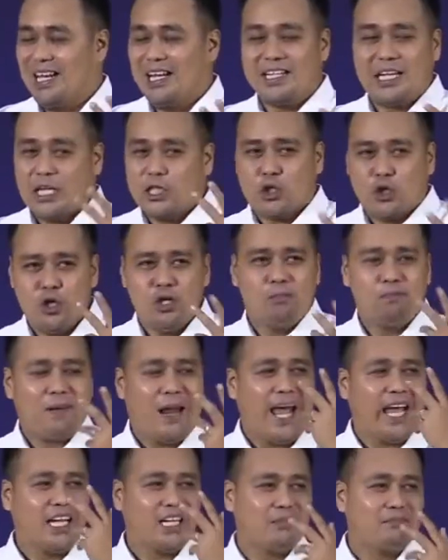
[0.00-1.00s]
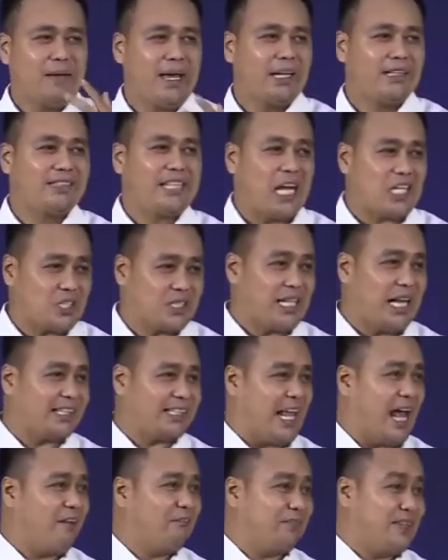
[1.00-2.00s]
The two blind men does
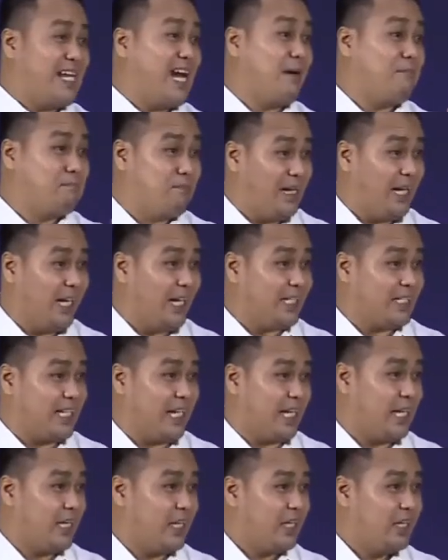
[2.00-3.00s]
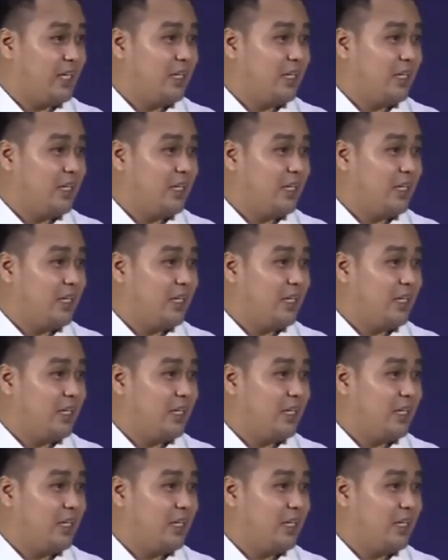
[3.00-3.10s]
not have the ability